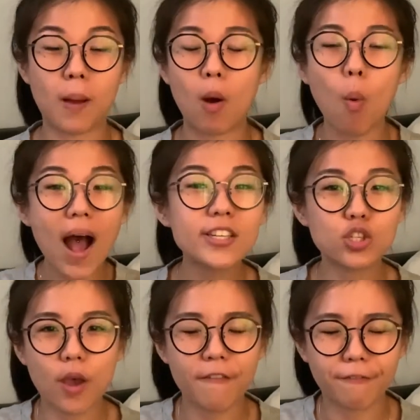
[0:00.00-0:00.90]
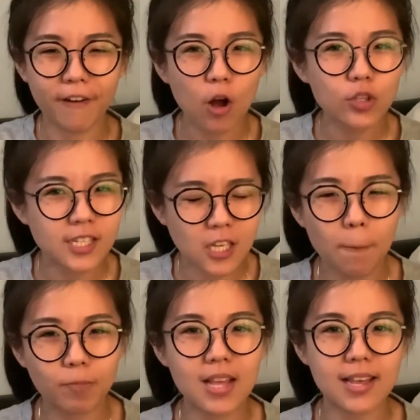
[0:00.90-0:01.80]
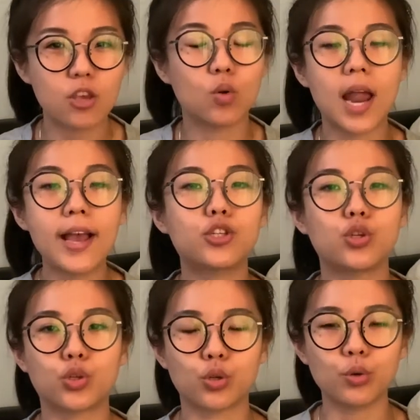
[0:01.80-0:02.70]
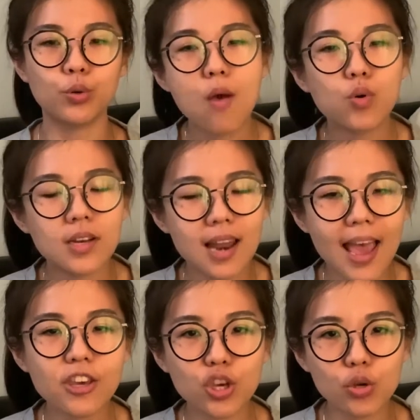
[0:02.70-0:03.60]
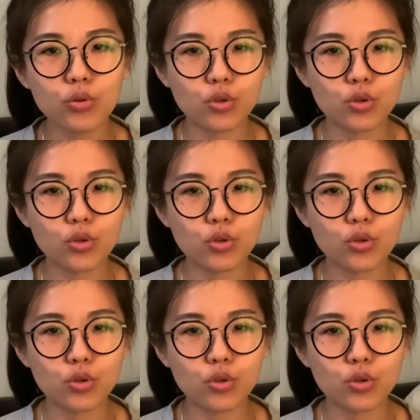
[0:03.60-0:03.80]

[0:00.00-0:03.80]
but once you have found something that you like to do, I would like you